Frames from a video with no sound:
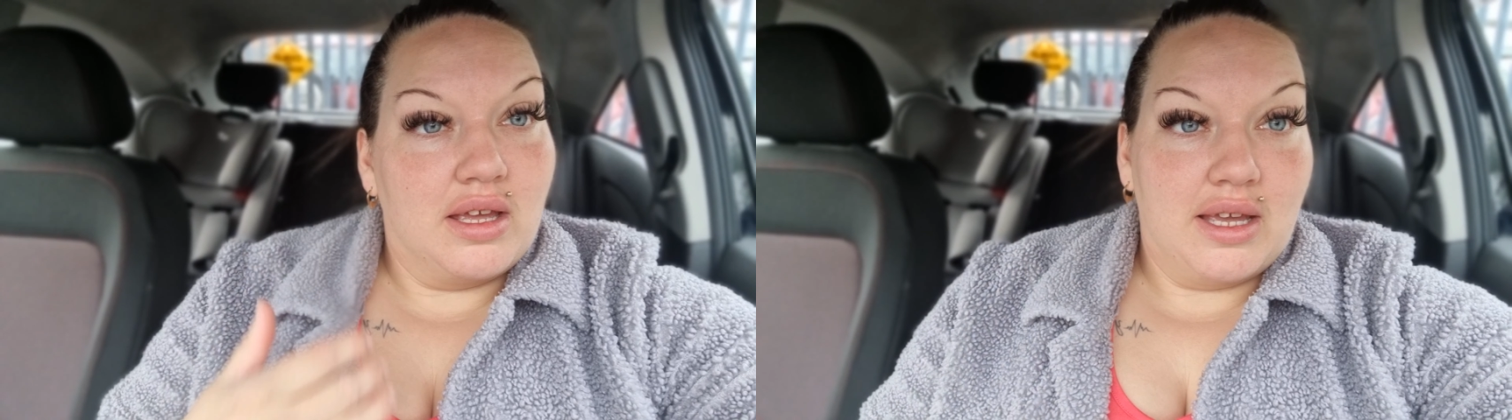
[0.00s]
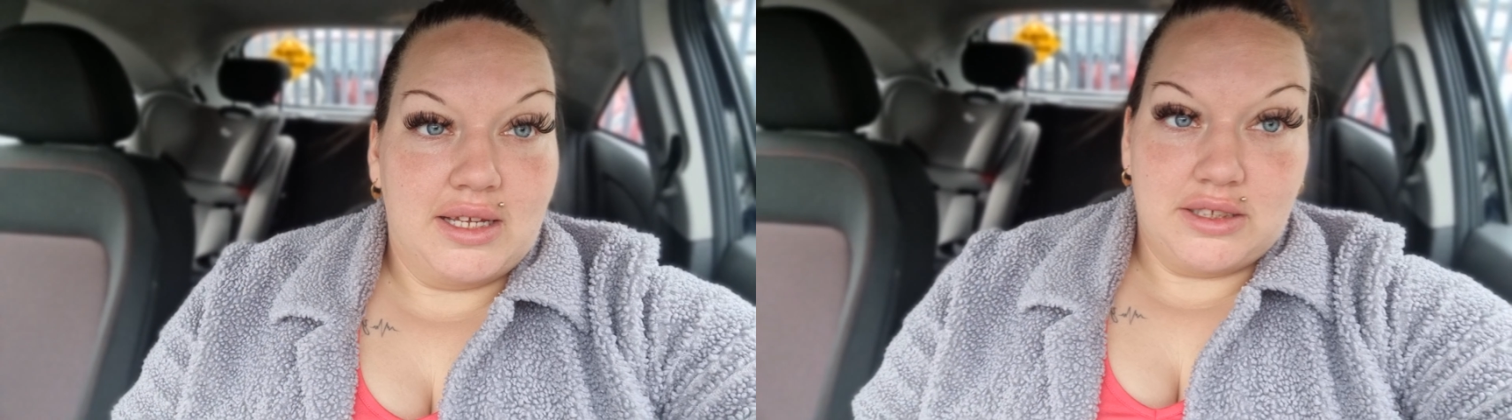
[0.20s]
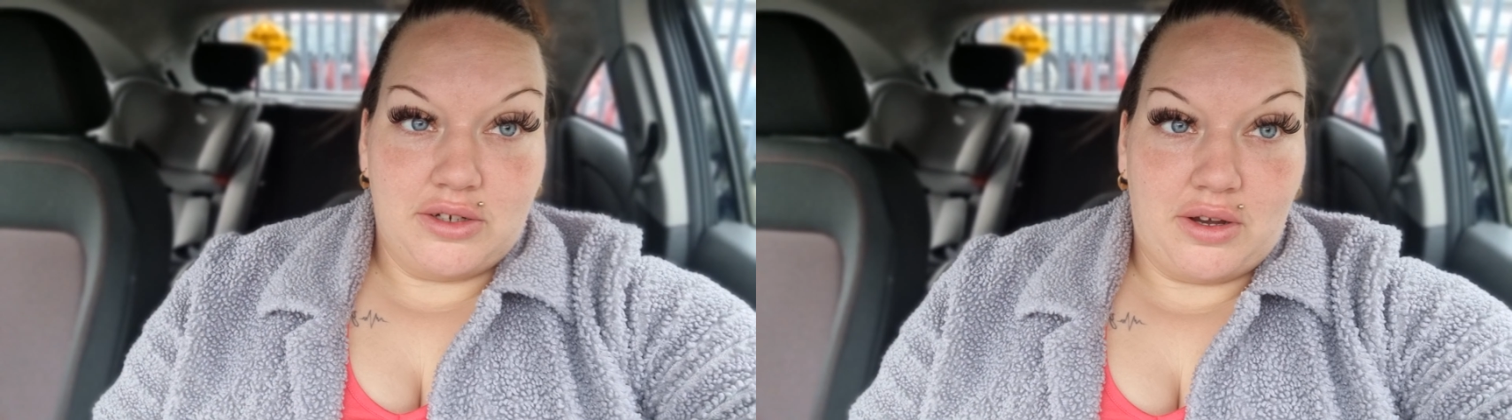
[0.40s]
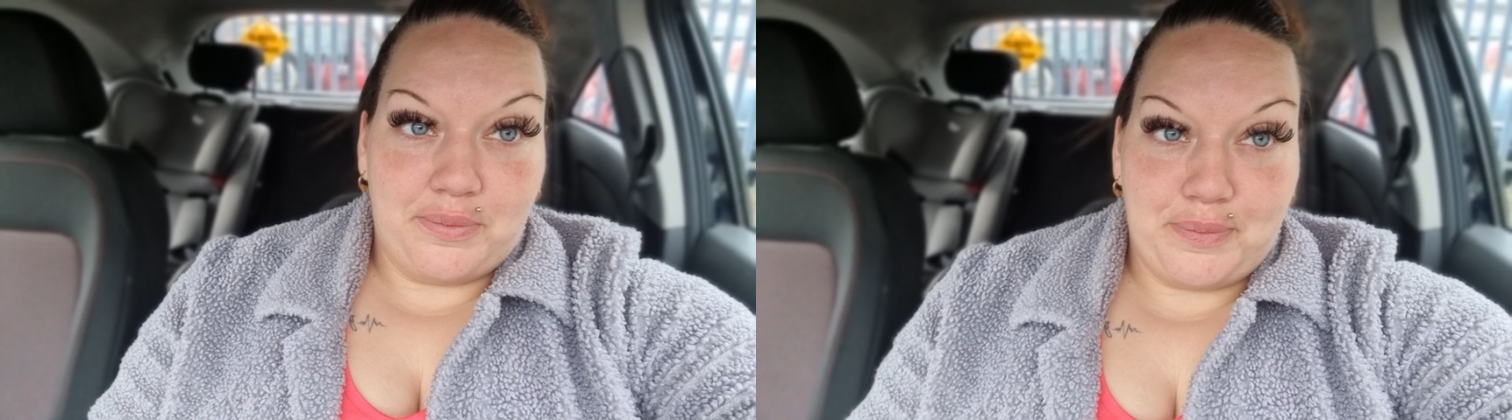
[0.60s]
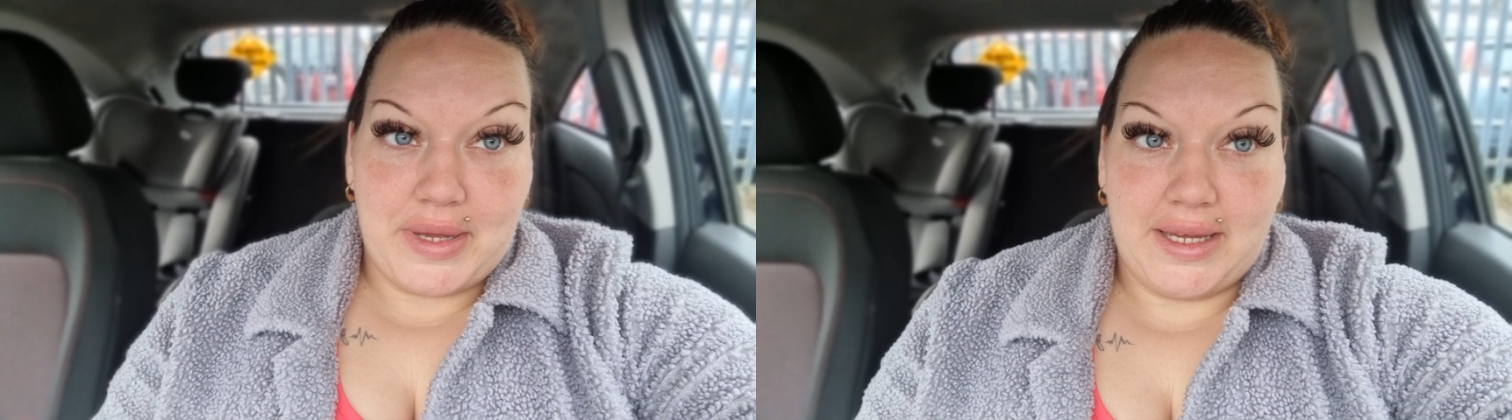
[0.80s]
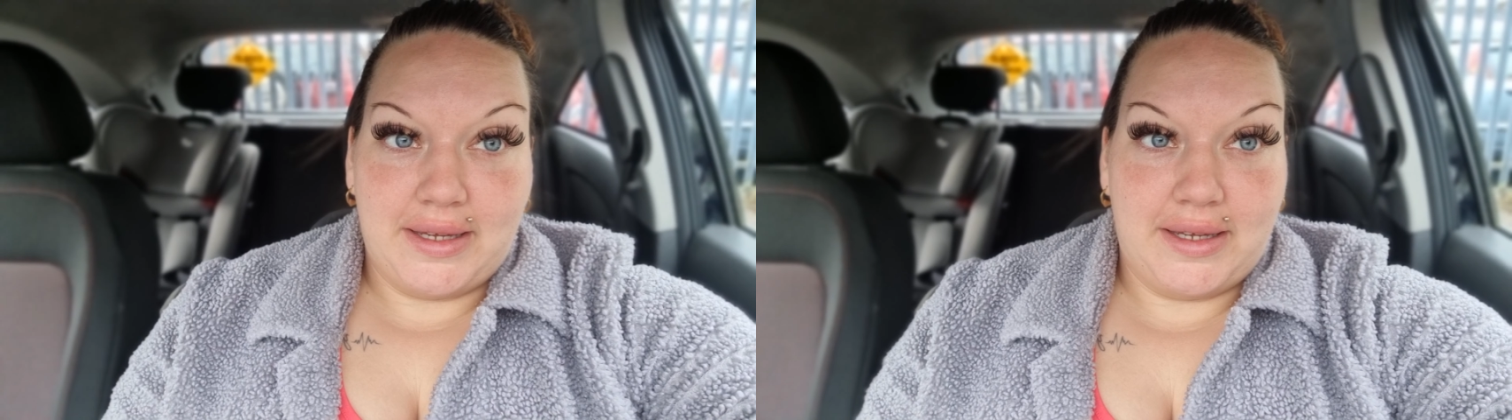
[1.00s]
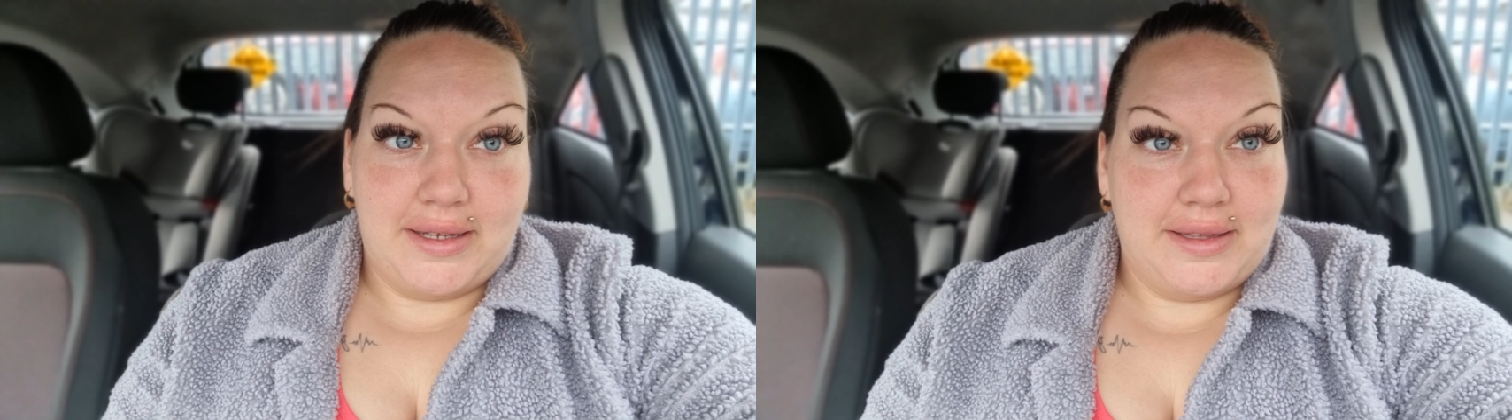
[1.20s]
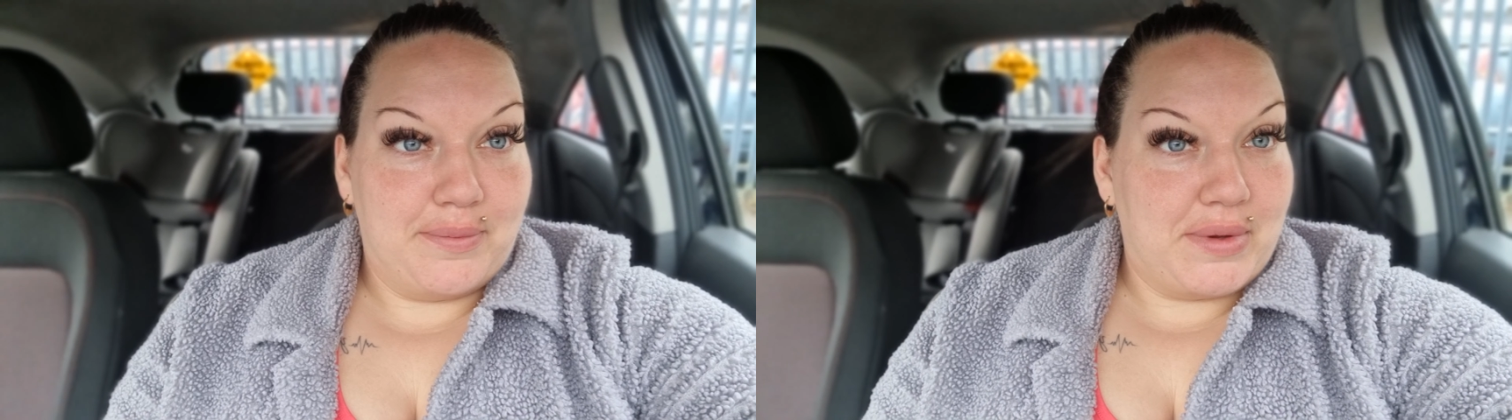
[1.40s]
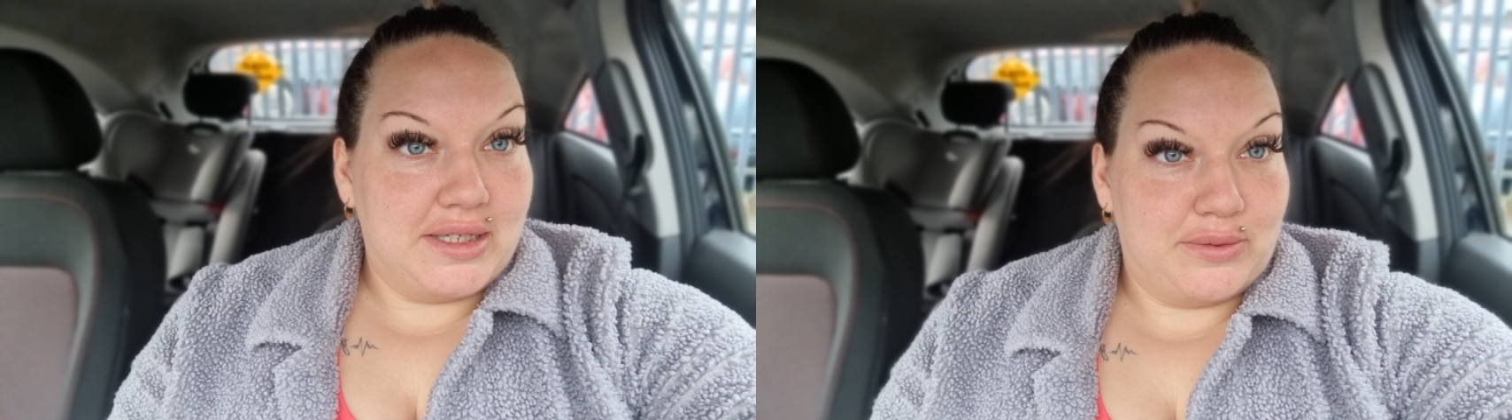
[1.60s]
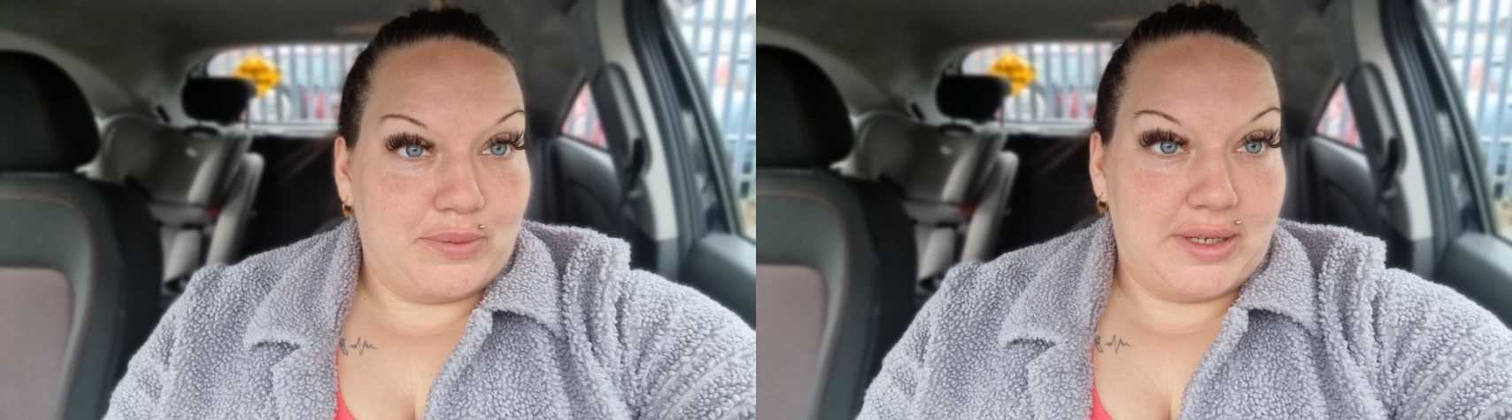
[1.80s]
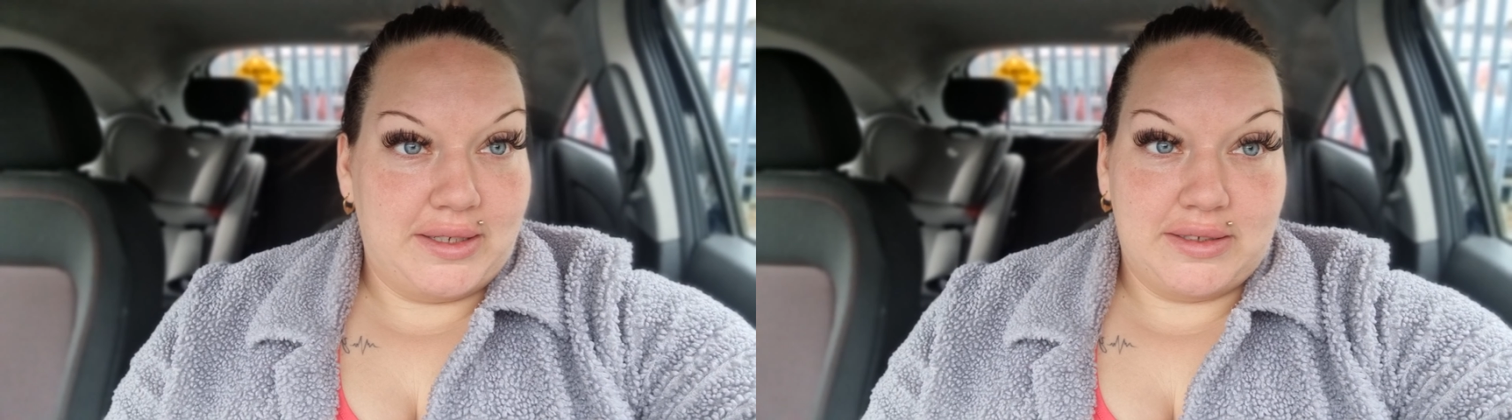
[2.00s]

It's not been the best week,